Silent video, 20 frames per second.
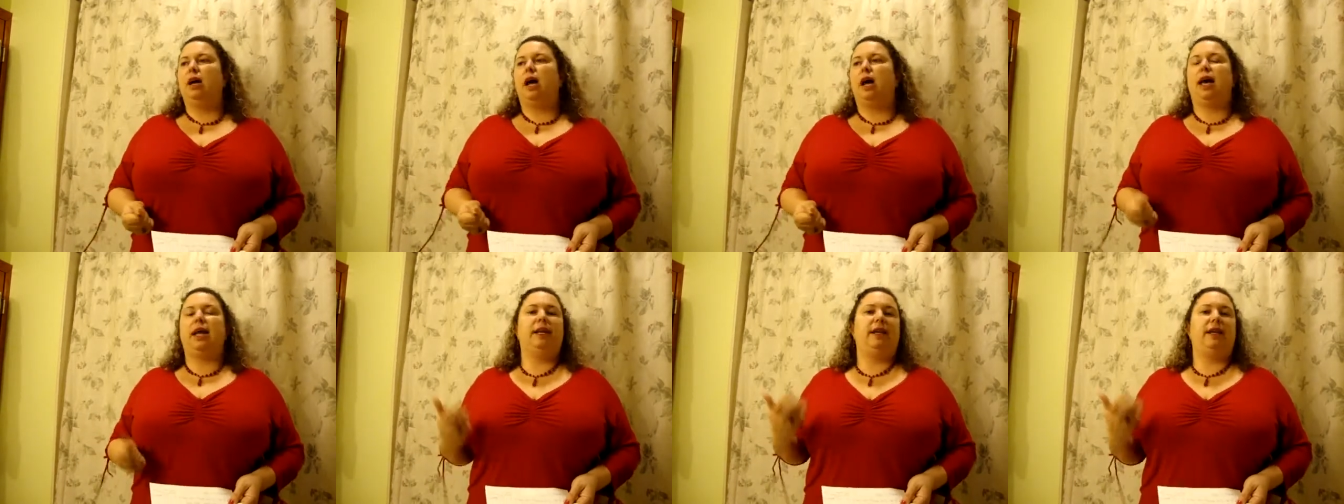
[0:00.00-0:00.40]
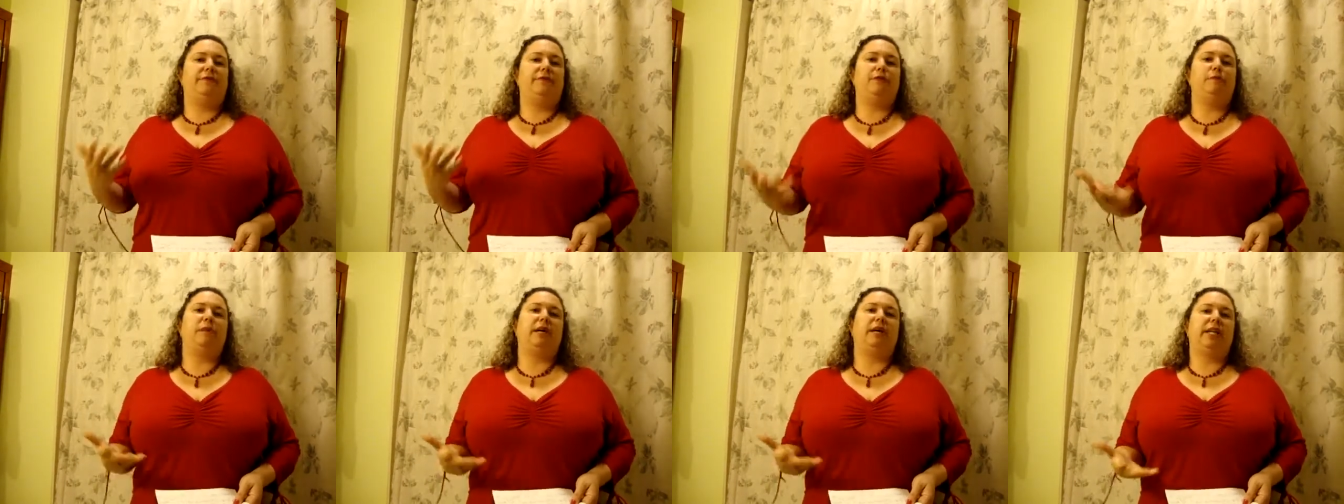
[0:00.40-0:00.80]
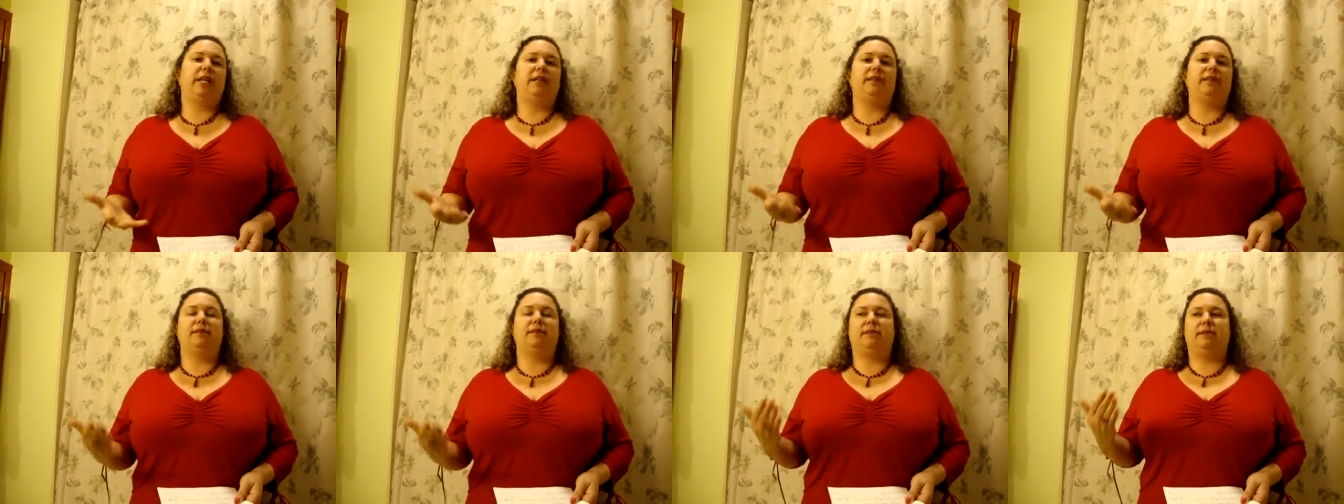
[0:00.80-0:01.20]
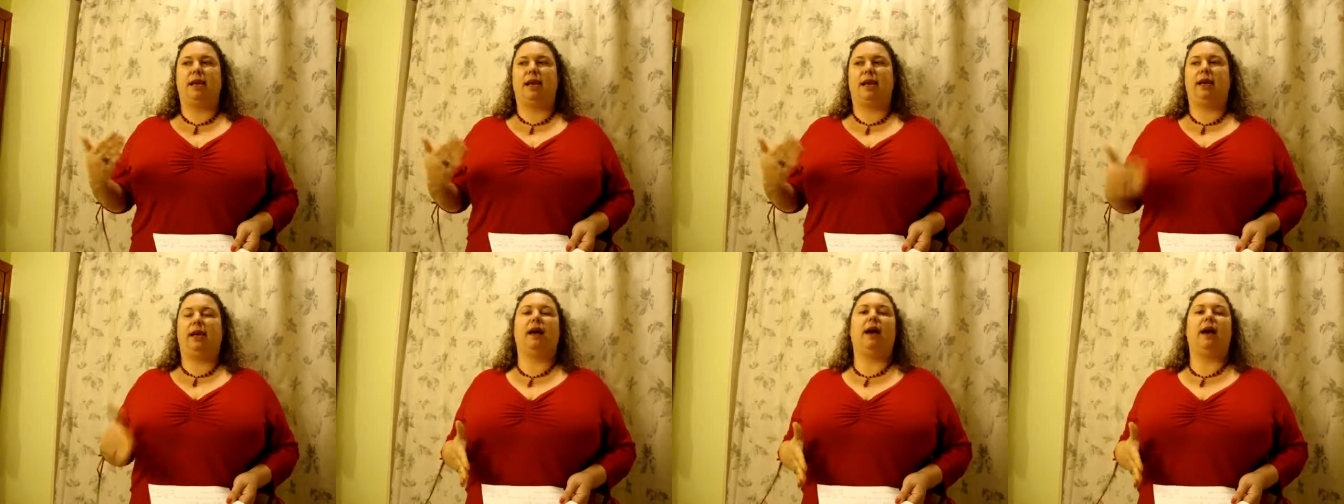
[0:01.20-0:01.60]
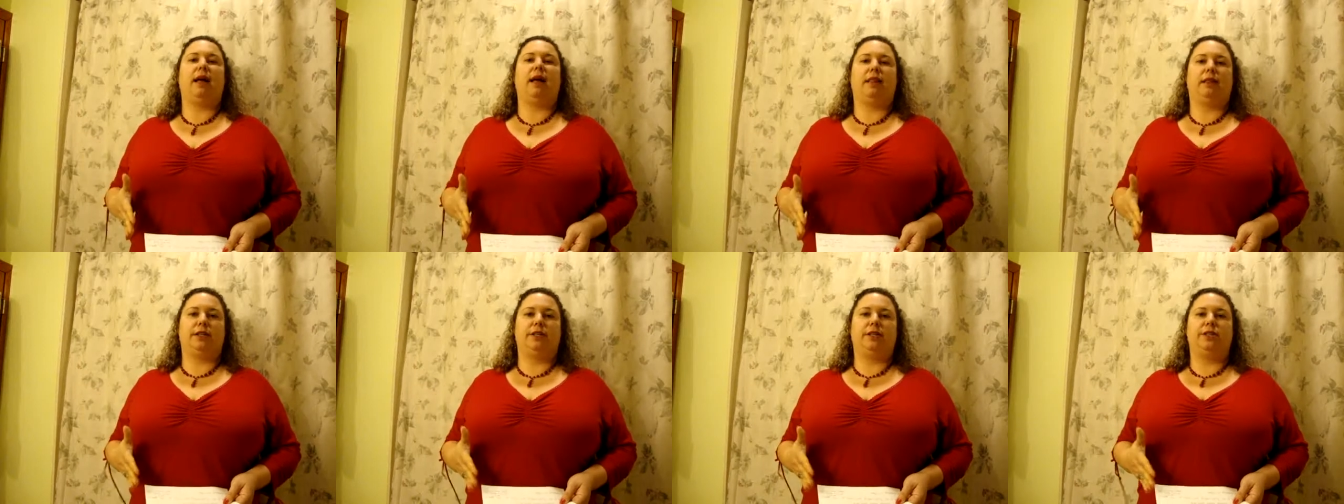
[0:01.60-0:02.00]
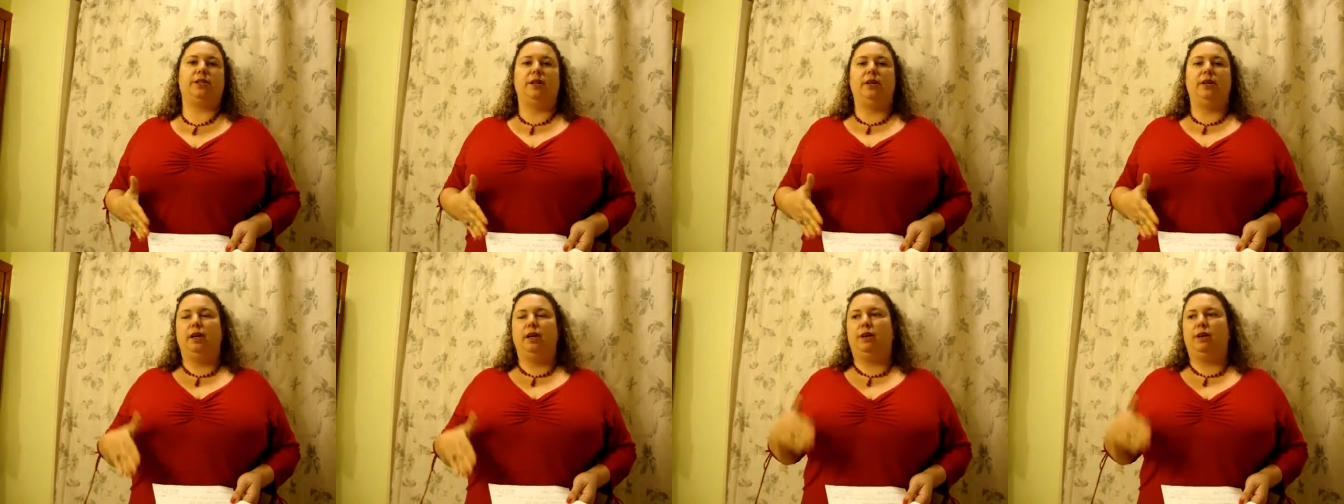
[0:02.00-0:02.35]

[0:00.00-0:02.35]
I didn't have the money to stay in college.